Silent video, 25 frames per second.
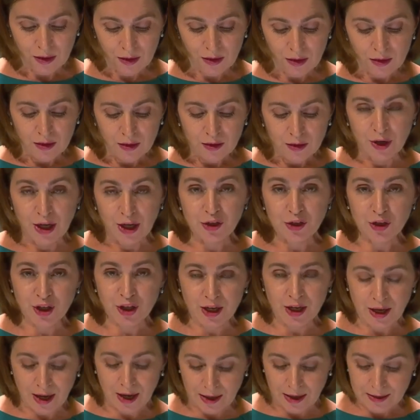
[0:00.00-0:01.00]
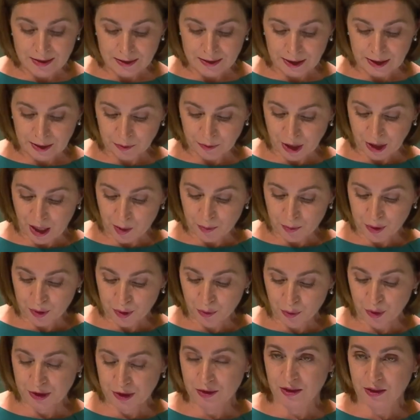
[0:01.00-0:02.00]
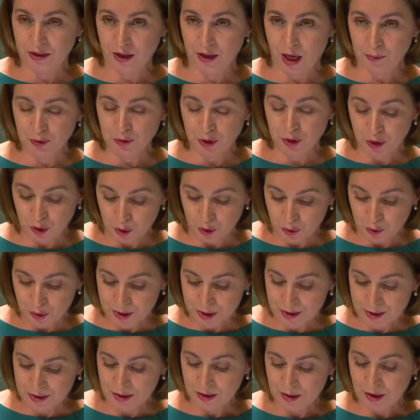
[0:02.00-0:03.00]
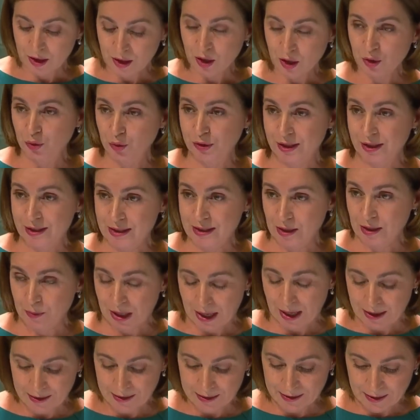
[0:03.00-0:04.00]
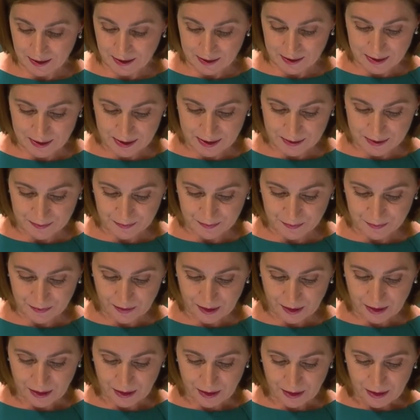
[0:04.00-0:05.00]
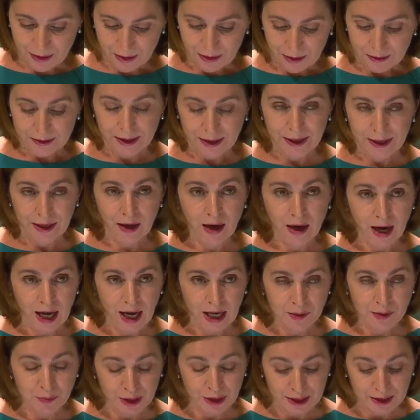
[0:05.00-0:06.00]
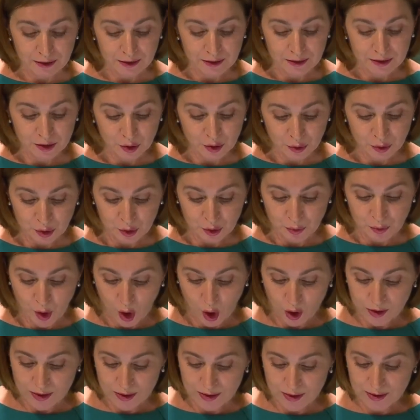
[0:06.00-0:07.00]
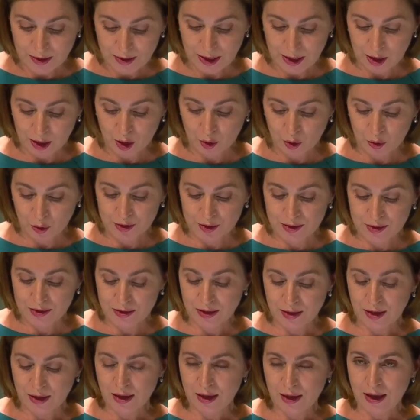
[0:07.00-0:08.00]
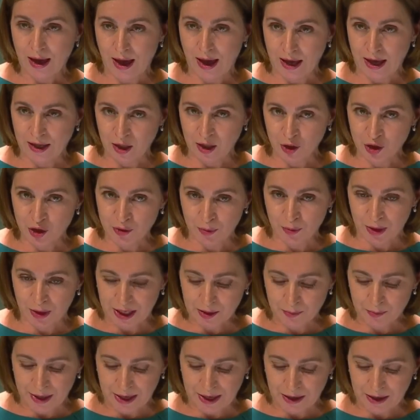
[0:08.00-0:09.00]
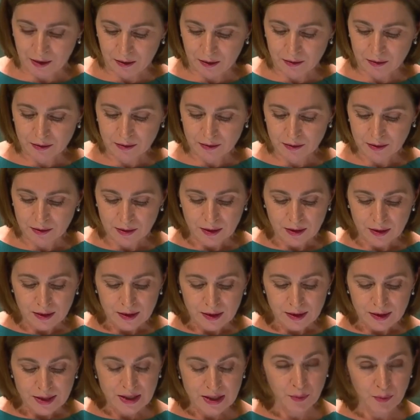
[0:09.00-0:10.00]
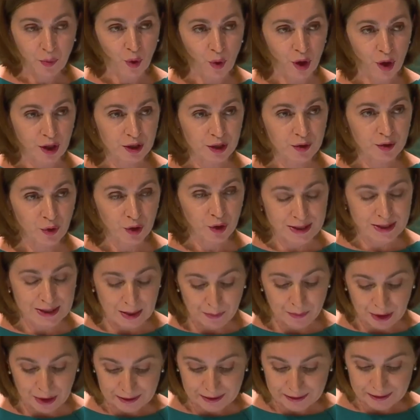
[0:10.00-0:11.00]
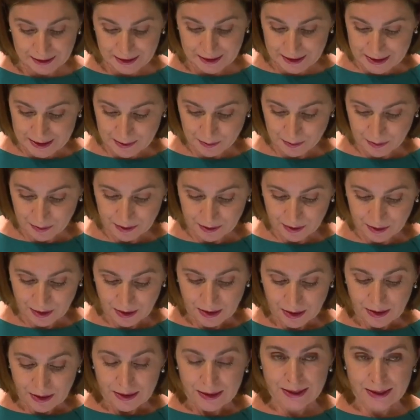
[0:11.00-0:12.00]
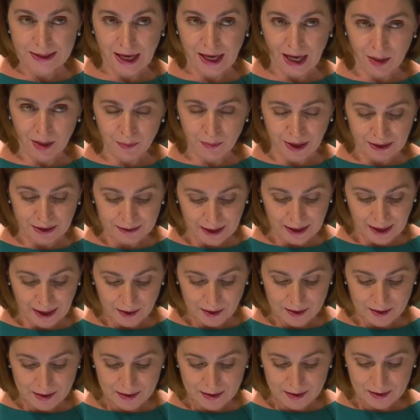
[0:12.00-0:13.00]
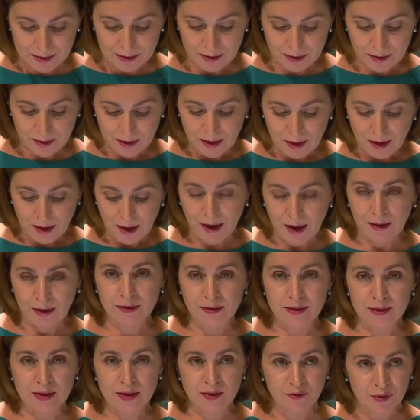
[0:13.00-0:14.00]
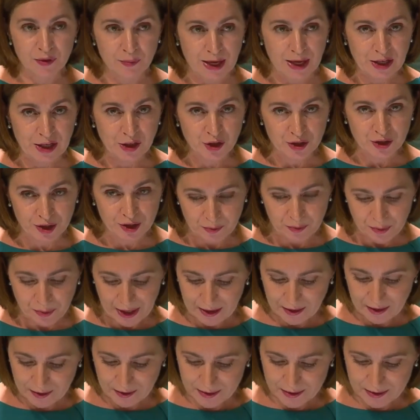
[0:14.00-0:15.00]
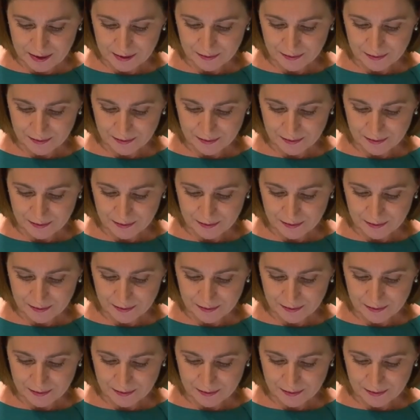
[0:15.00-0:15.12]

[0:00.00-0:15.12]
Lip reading: Russia has teamed up with corrupt crooks to destabilize us. Their hybrid toolbox includes energy blackmail, support for separatism, cyber attacks, and disinformation campaigns.